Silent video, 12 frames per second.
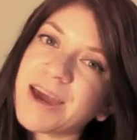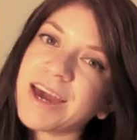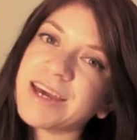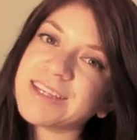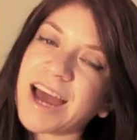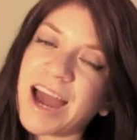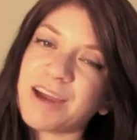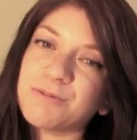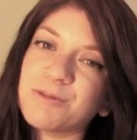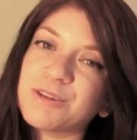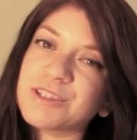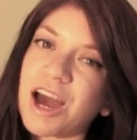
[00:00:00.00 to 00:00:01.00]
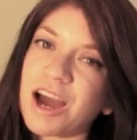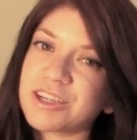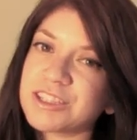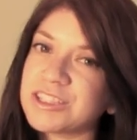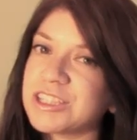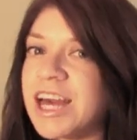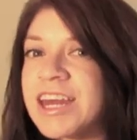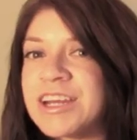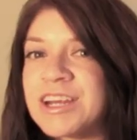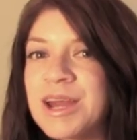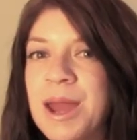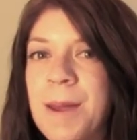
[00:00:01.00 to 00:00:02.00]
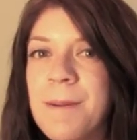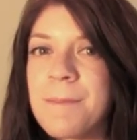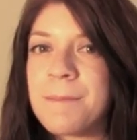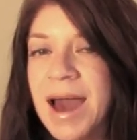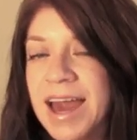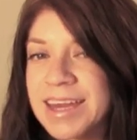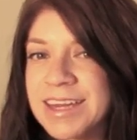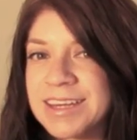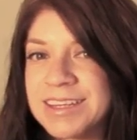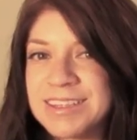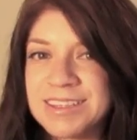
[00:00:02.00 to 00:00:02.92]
and I will talk to you later. Bye!